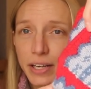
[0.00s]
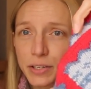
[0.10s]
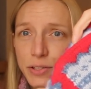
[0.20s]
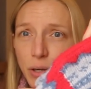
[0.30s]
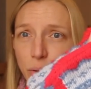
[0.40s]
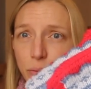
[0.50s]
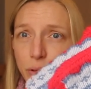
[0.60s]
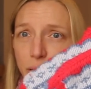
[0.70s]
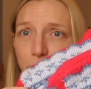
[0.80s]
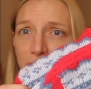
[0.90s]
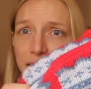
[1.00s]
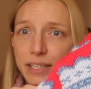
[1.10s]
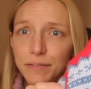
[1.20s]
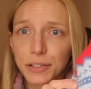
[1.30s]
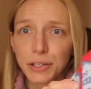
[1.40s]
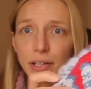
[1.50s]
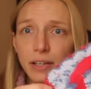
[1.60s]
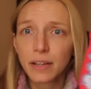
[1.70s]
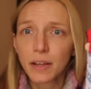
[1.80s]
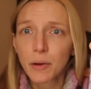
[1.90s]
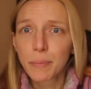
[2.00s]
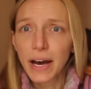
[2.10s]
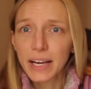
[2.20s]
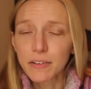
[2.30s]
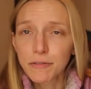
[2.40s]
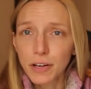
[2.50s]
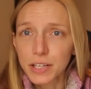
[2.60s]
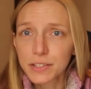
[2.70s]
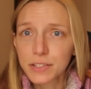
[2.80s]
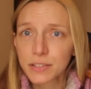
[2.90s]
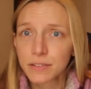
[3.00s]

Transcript: and you don't really mind if your back and front